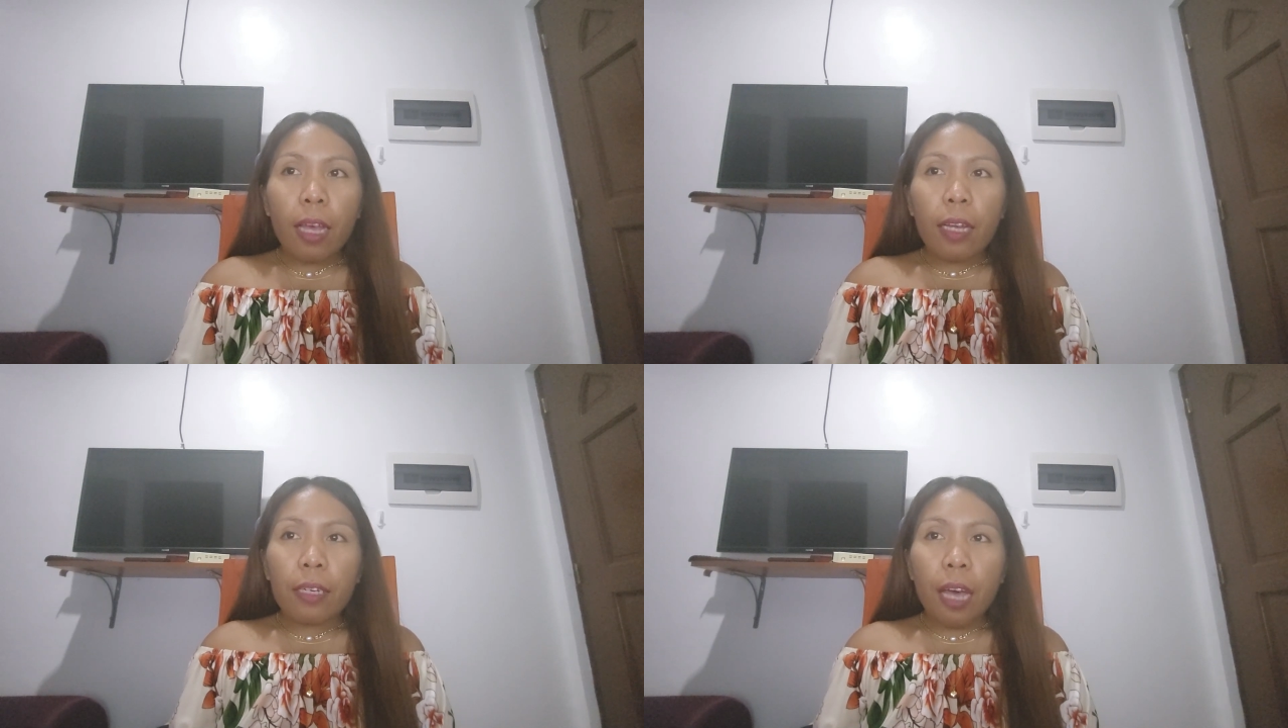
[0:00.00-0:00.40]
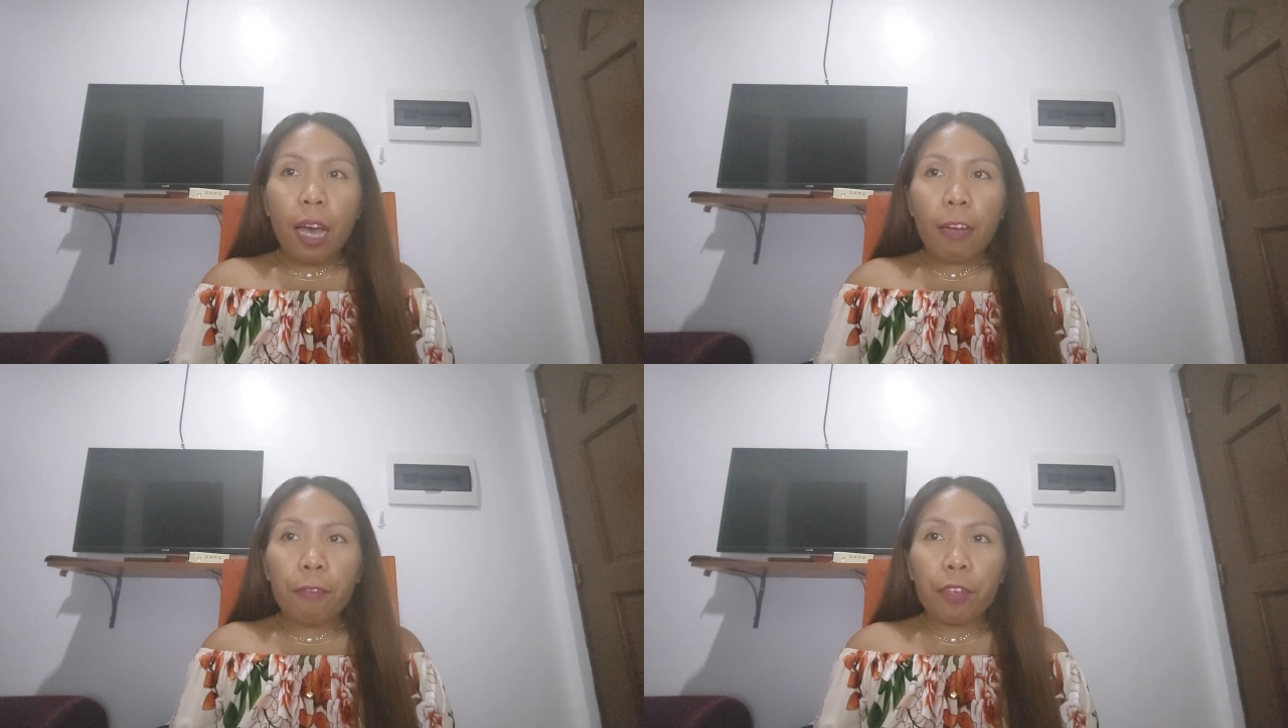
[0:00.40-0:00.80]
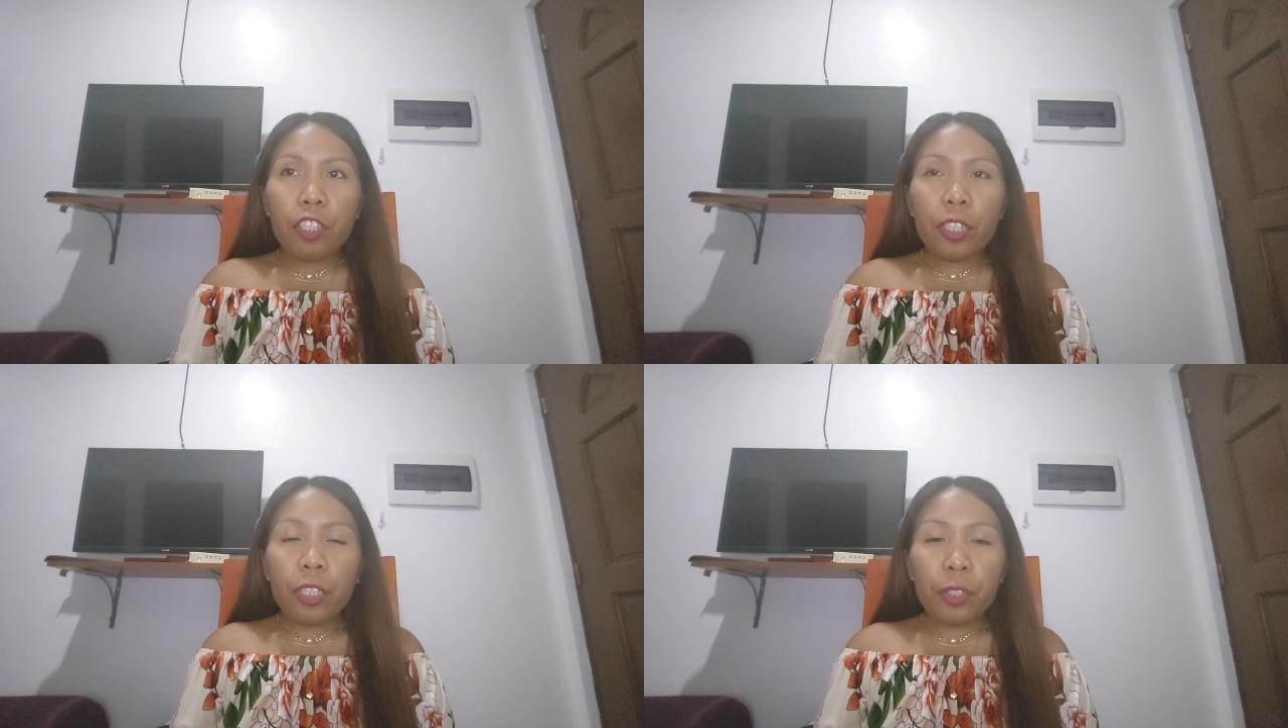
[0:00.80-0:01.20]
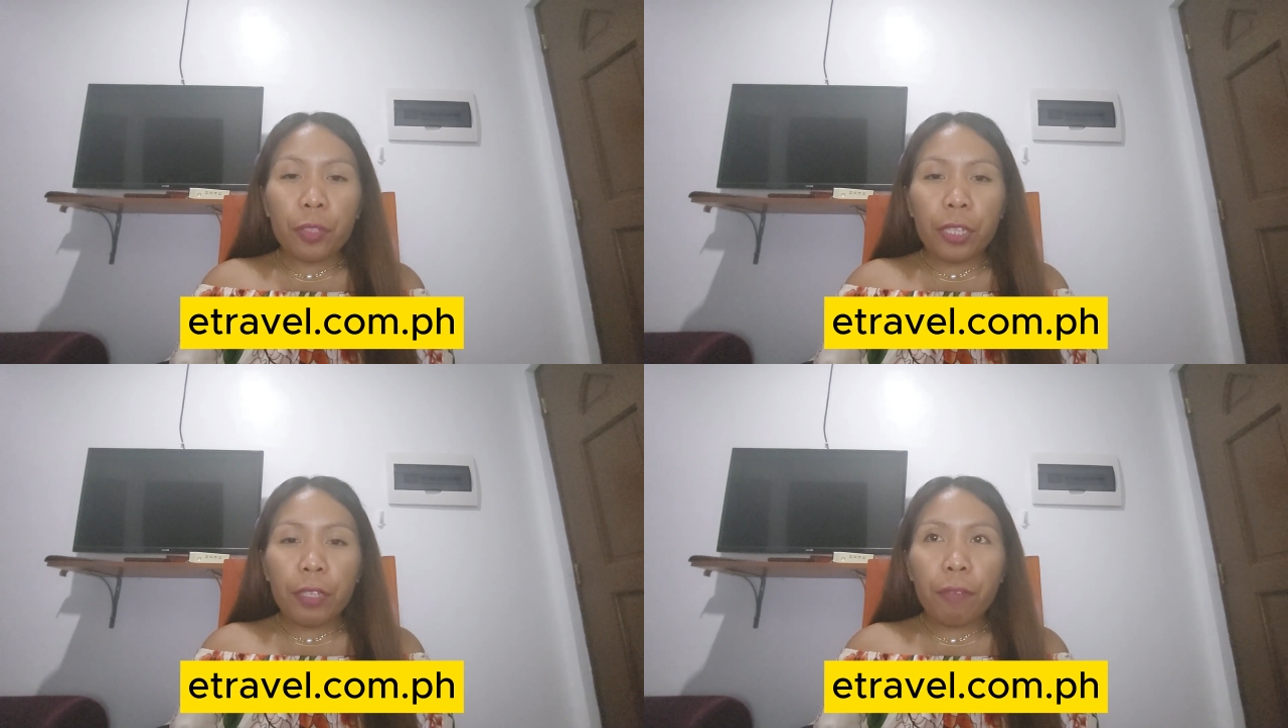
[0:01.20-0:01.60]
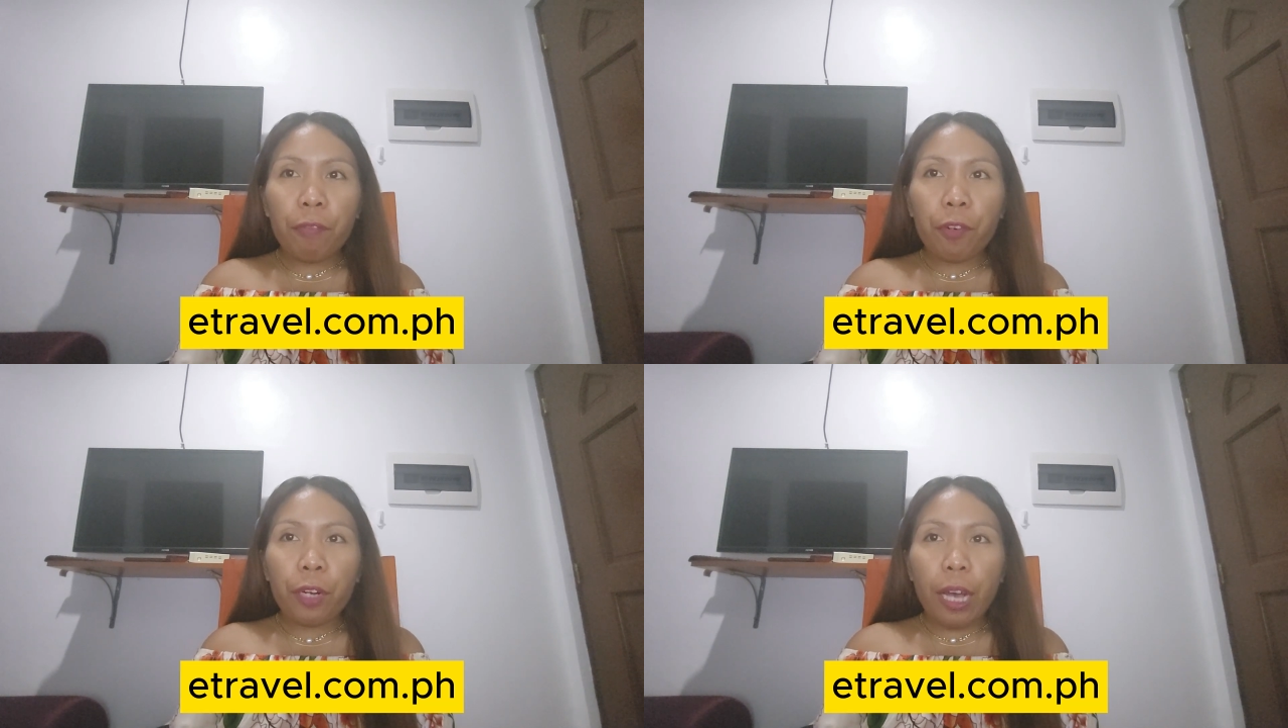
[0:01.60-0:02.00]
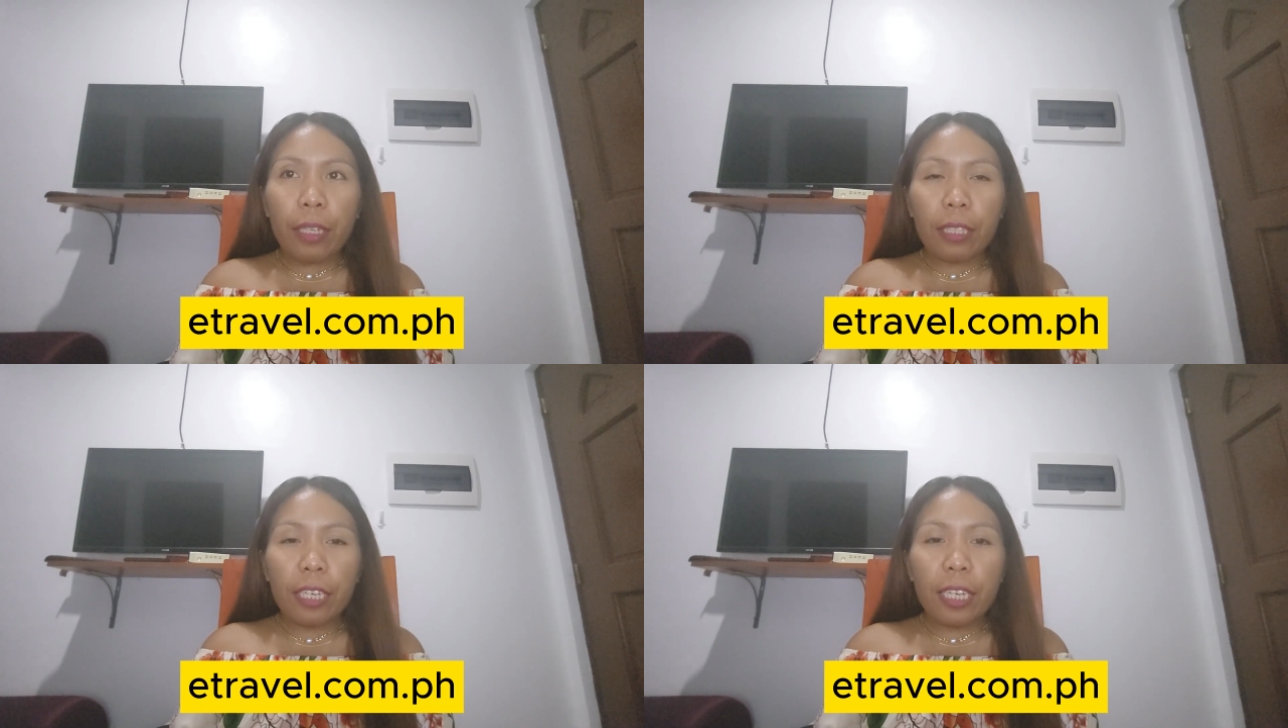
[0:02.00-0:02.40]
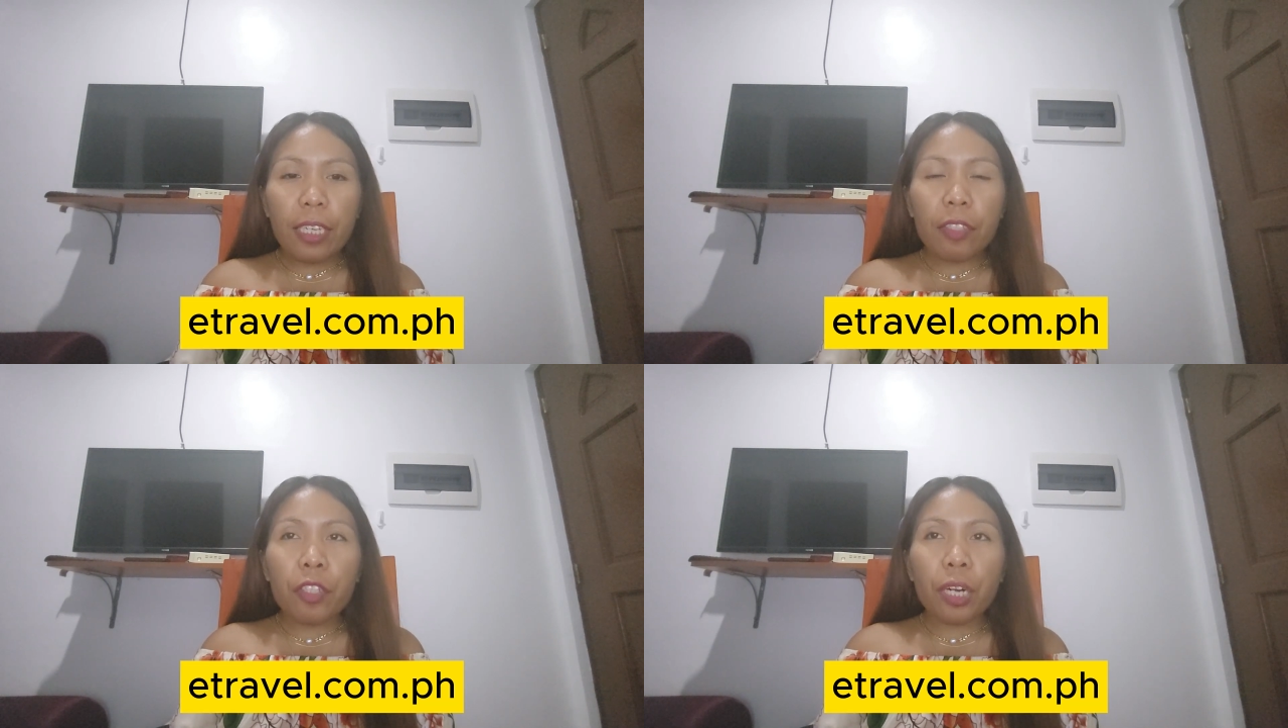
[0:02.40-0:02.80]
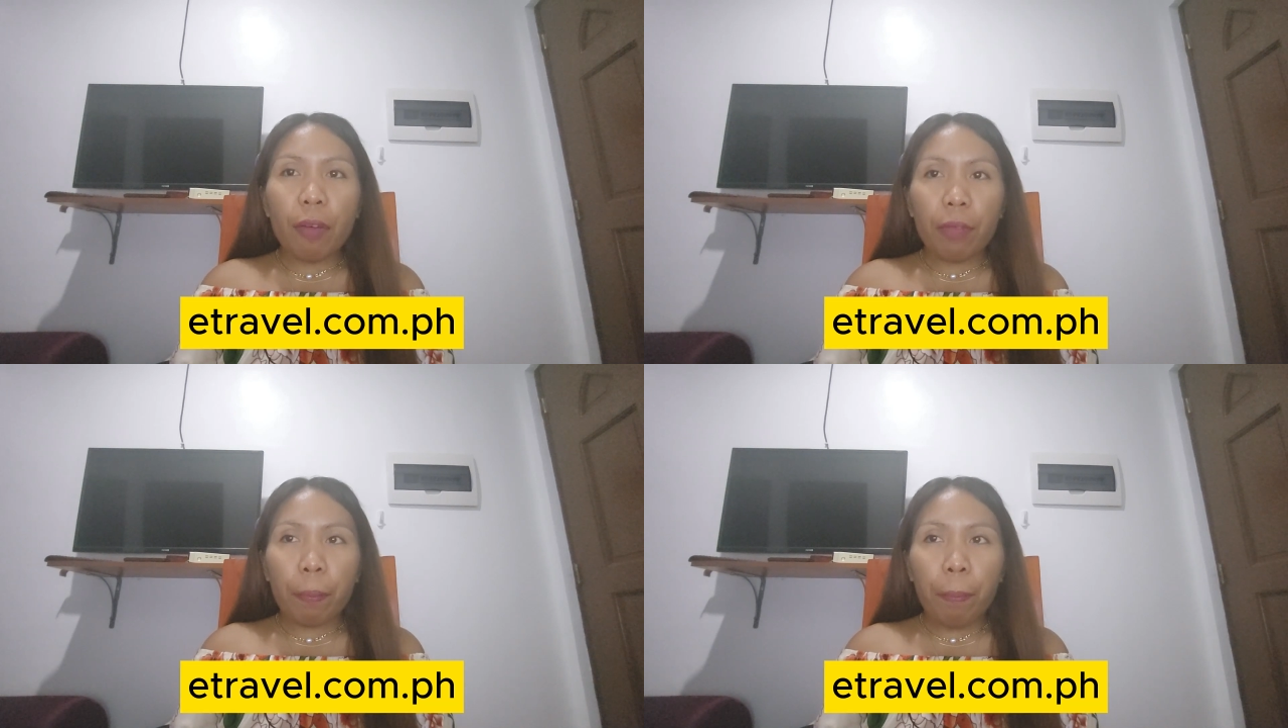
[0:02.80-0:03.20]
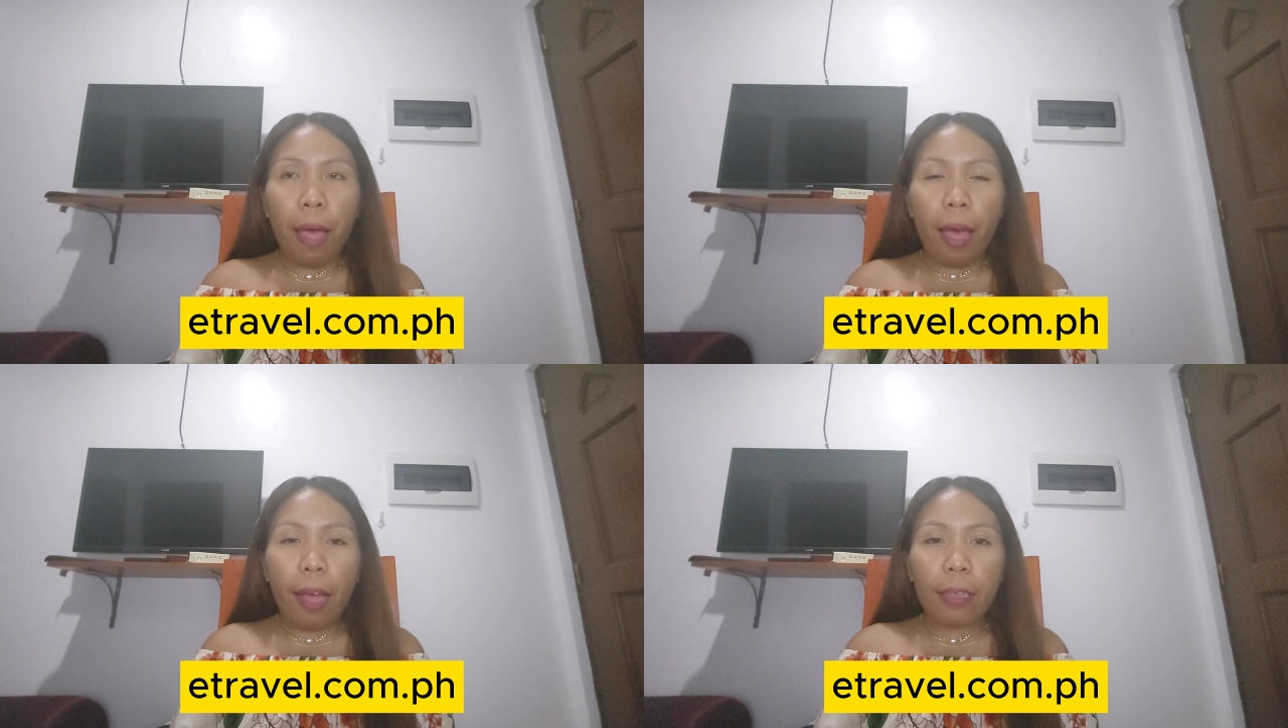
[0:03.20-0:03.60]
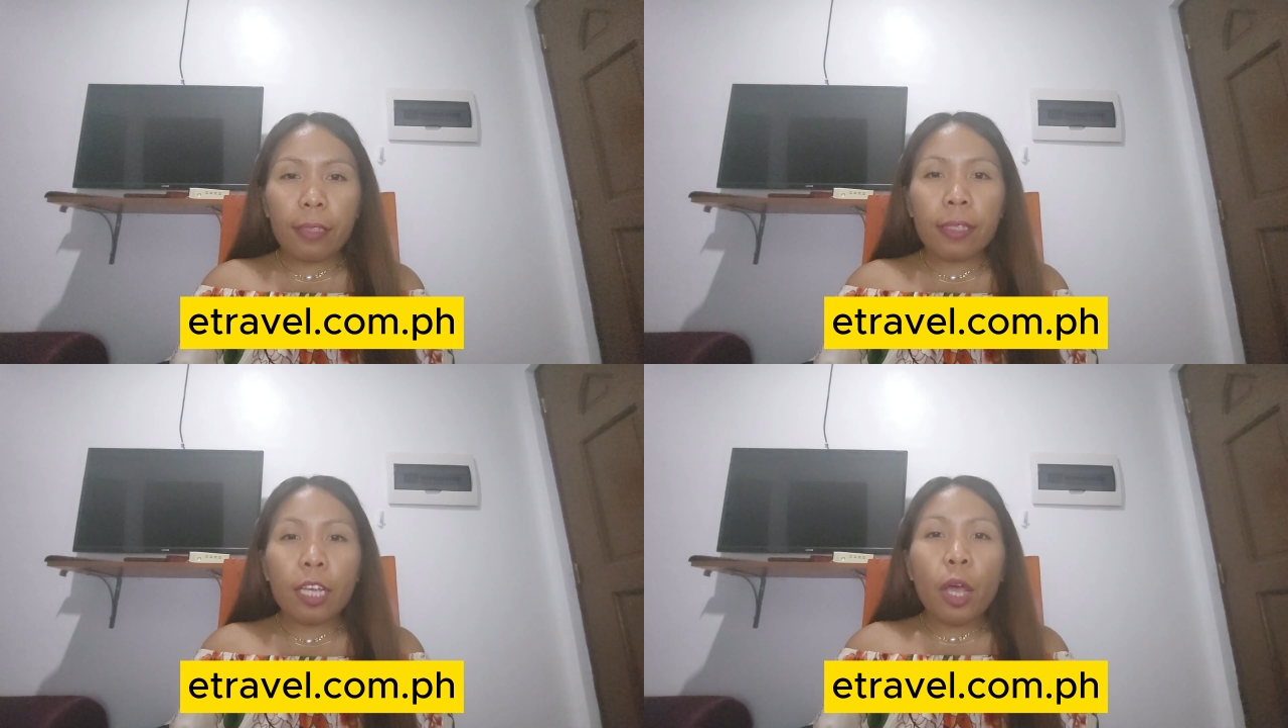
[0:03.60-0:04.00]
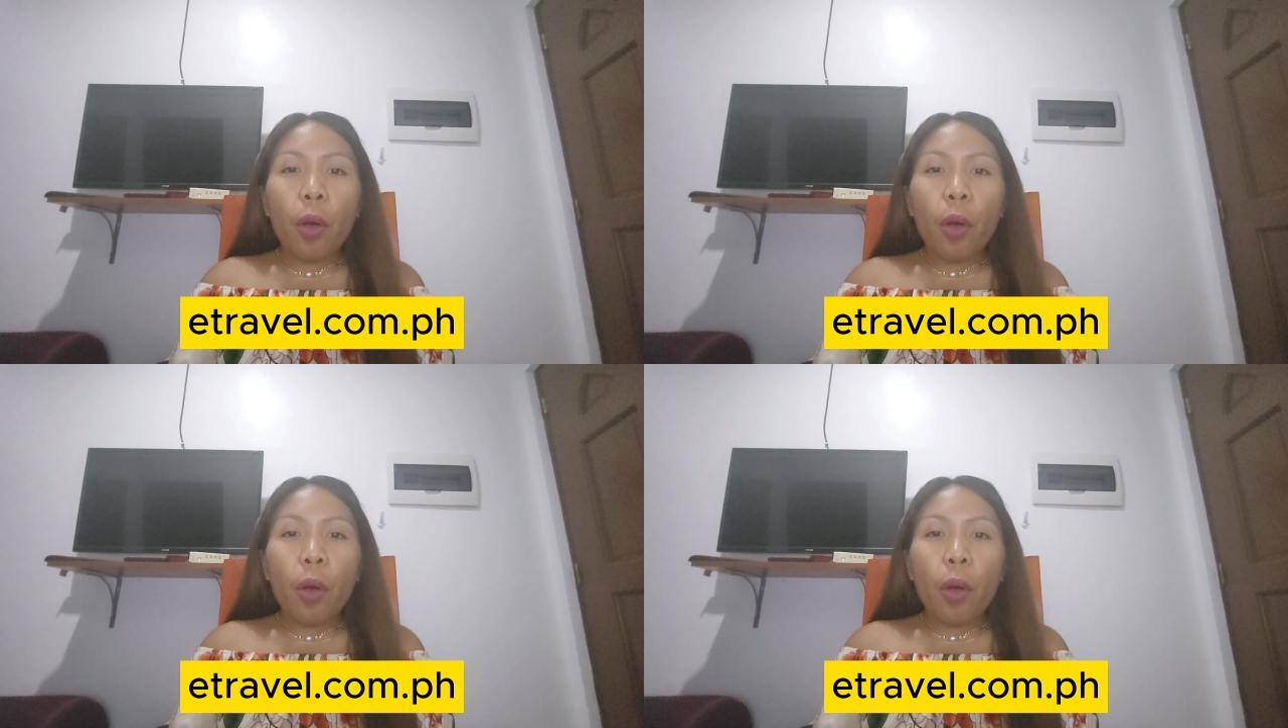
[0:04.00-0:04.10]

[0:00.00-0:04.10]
and have registered for an e-travel pass